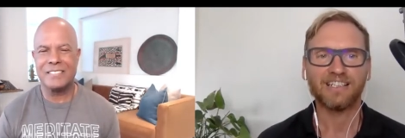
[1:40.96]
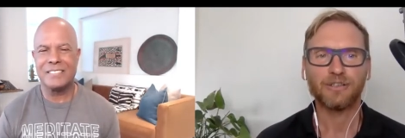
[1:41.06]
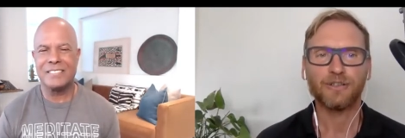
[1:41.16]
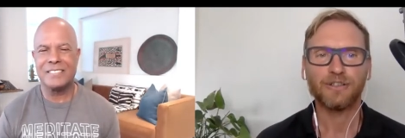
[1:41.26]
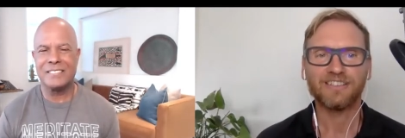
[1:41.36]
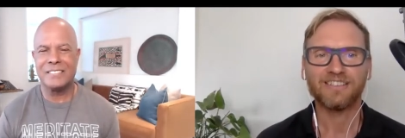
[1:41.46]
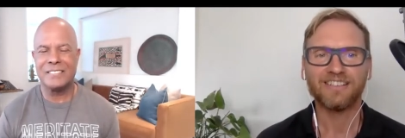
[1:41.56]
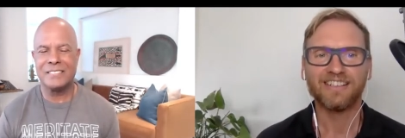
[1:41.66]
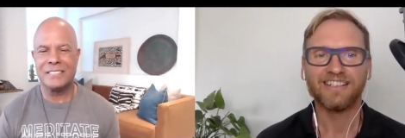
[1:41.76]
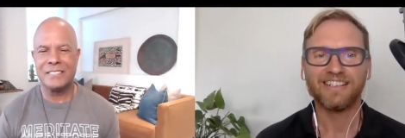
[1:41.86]

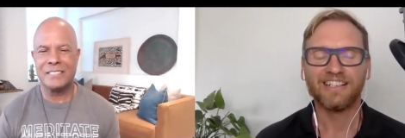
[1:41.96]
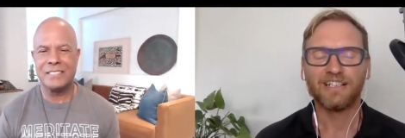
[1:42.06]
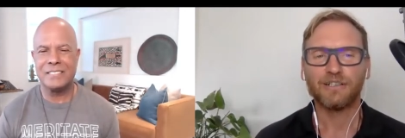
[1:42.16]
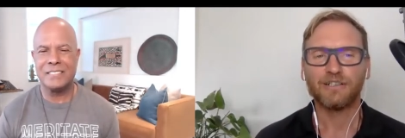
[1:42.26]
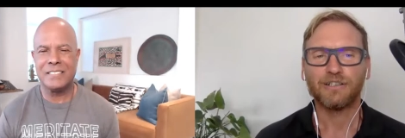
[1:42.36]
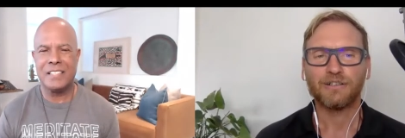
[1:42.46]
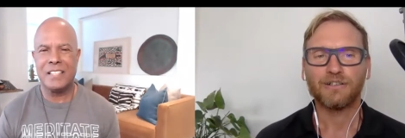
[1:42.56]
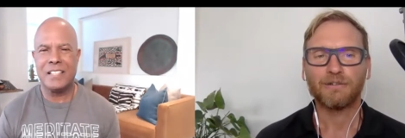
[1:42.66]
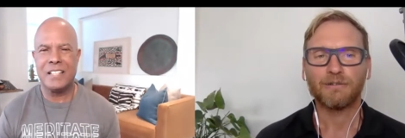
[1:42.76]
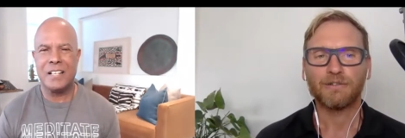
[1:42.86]
Speaker 1: eternal. Do you,
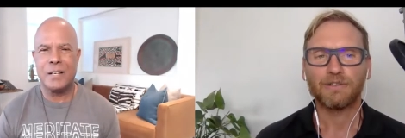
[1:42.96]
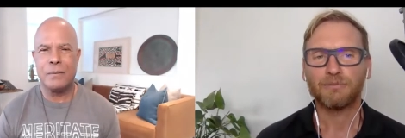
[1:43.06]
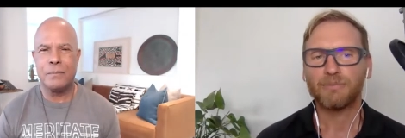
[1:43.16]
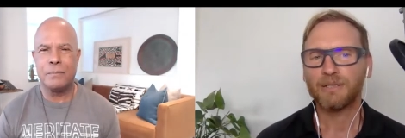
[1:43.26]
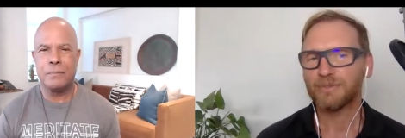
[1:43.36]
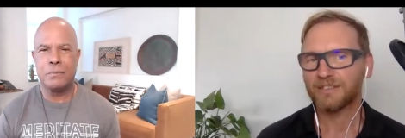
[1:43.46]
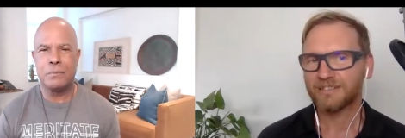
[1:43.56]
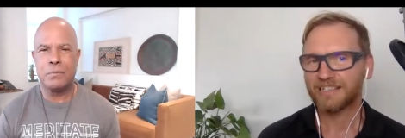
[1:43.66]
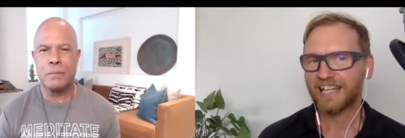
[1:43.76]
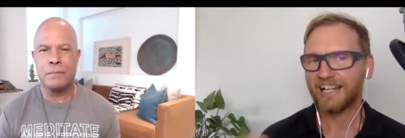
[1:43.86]
do
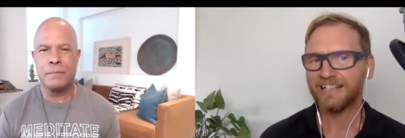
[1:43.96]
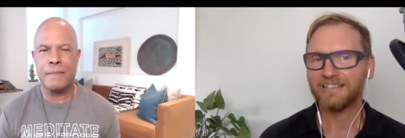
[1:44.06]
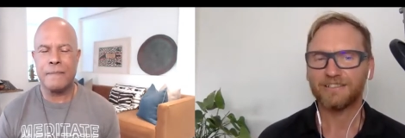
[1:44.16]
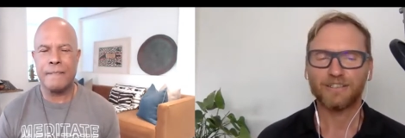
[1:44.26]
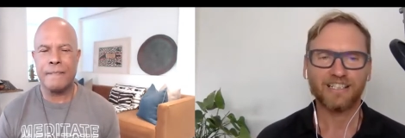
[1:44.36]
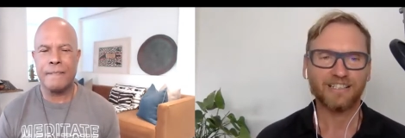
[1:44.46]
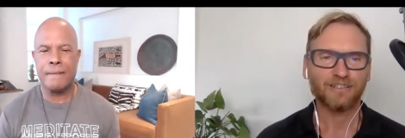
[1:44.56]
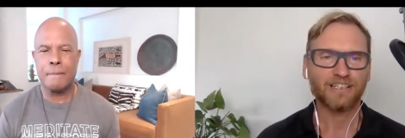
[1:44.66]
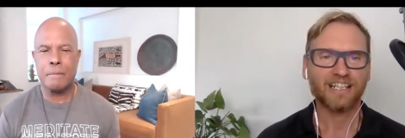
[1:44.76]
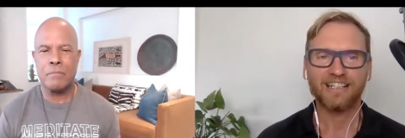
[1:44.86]
people get it? Do they
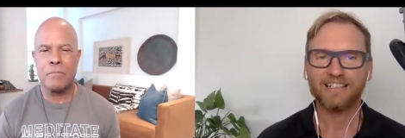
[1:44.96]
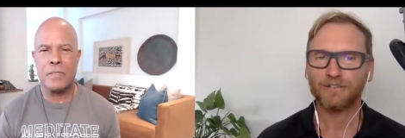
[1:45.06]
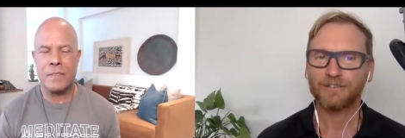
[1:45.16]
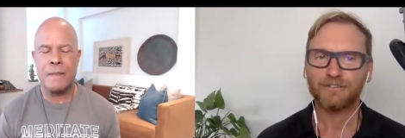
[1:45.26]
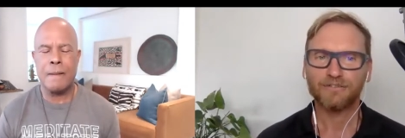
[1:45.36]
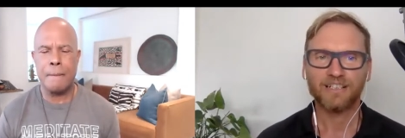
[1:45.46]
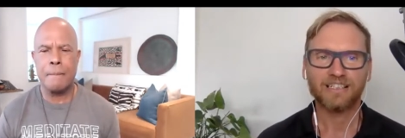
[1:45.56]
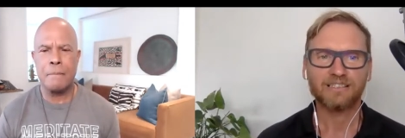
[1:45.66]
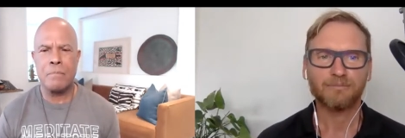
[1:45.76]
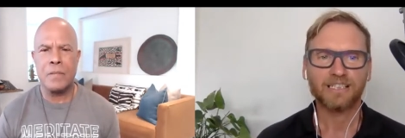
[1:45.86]
don't get it, or do you
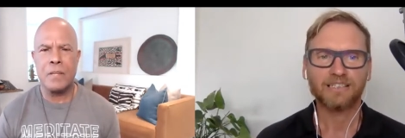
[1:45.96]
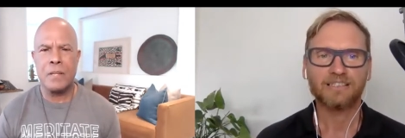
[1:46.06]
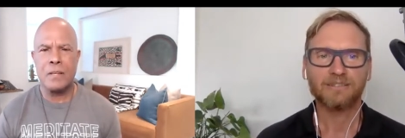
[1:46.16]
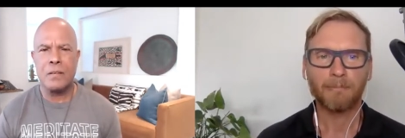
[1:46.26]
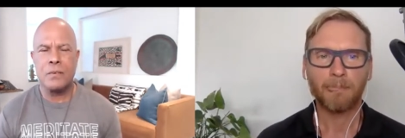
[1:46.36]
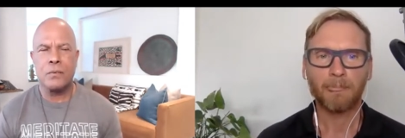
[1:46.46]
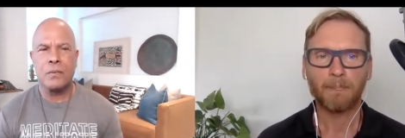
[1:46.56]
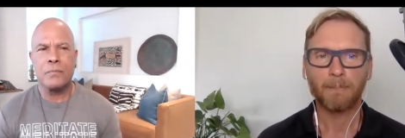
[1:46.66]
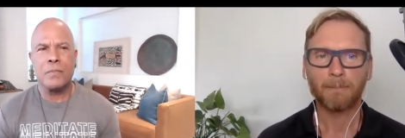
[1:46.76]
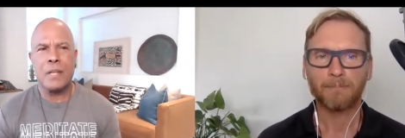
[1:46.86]
find it's mixed?
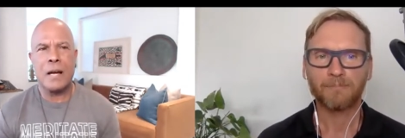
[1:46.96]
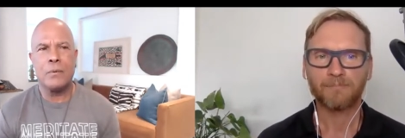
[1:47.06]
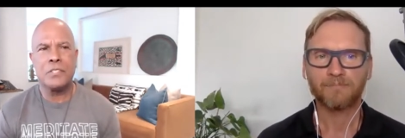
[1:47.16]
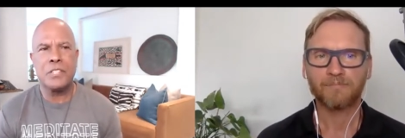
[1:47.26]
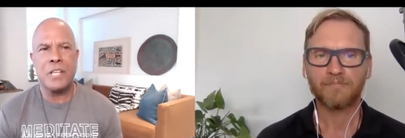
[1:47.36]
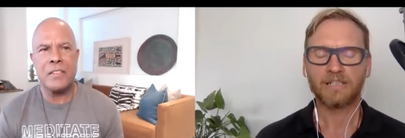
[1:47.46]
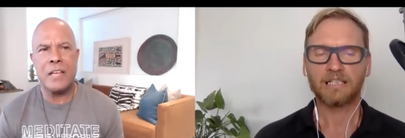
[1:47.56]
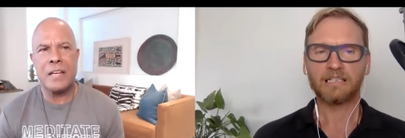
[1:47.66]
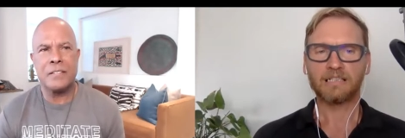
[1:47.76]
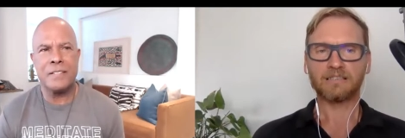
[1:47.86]
Speaker 2: I would say
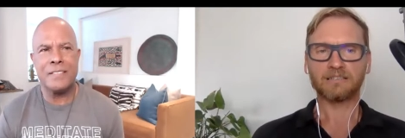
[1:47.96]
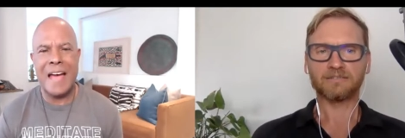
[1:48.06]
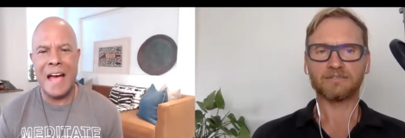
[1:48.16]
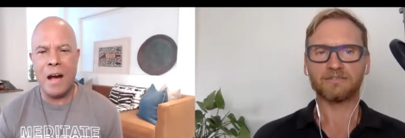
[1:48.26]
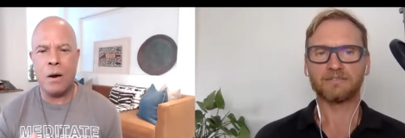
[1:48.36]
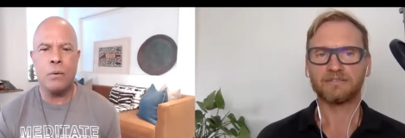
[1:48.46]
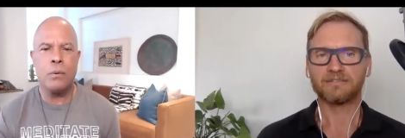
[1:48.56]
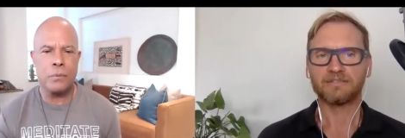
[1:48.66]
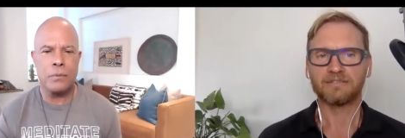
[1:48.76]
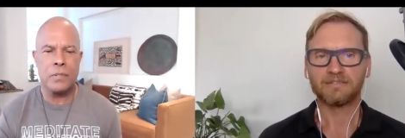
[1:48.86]
that now,
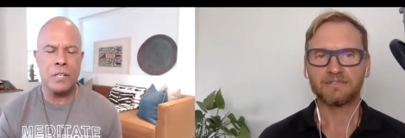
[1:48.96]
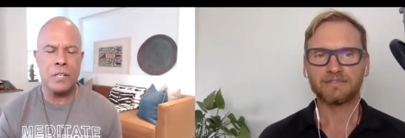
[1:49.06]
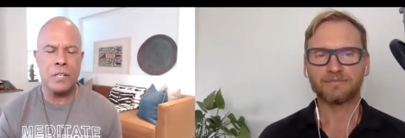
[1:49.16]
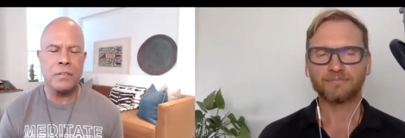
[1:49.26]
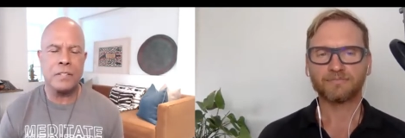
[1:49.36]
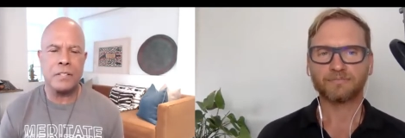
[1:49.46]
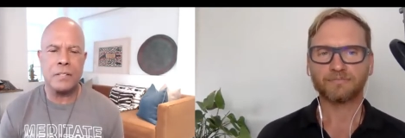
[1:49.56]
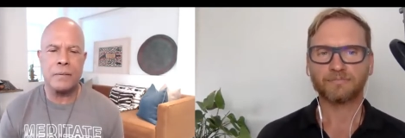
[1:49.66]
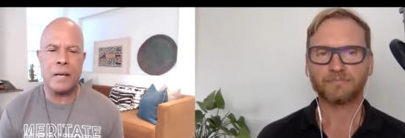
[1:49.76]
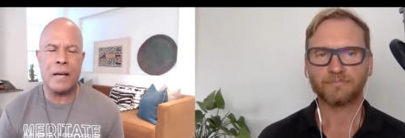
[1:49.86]
you know,
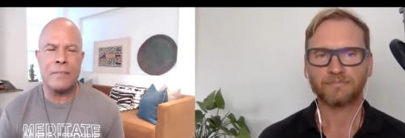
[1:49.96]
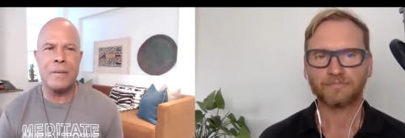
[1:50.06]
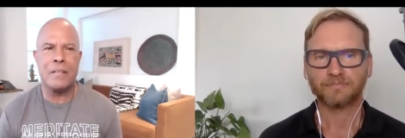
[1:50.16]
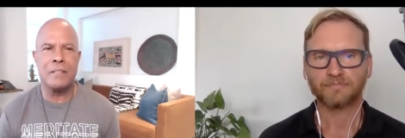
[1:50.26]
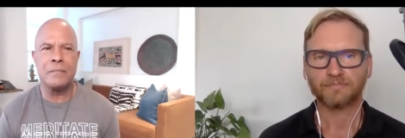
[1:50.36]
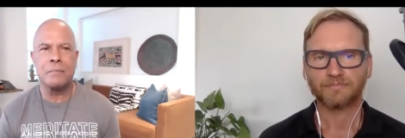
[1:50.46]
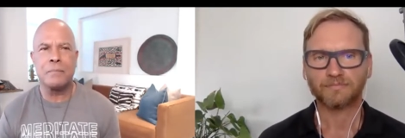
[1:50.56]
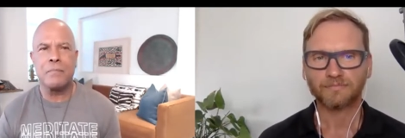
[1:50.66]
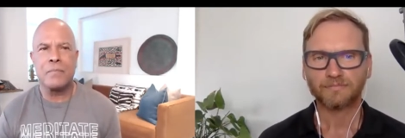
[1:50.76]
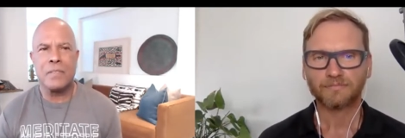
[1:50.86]
I've been
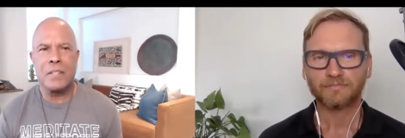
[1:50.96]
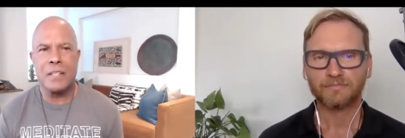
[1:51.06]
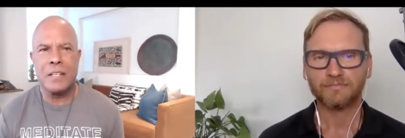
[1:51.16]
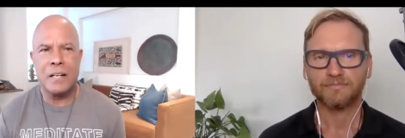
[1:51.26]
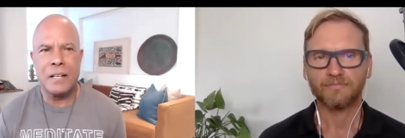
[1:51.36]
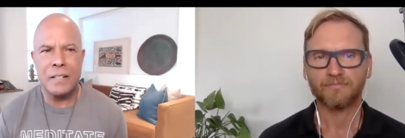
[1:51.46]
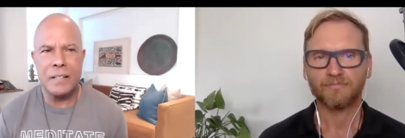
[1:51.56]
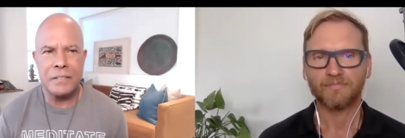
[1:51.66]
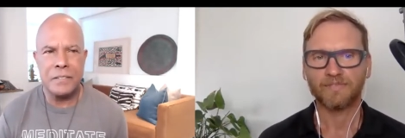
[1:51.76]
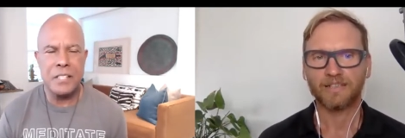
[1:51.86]
uh,
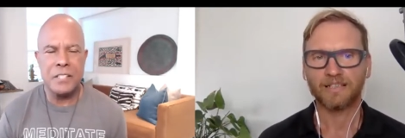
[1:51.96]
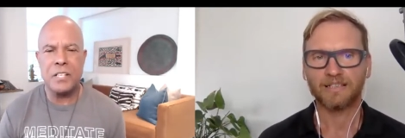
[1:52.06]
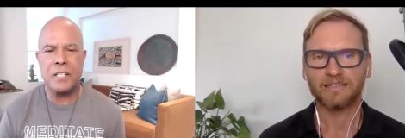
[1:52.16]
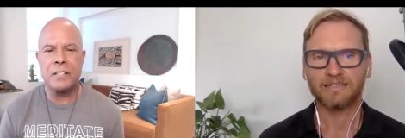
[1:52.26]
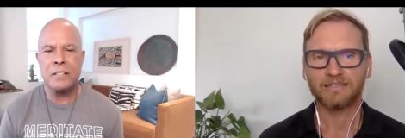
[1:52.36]
teaching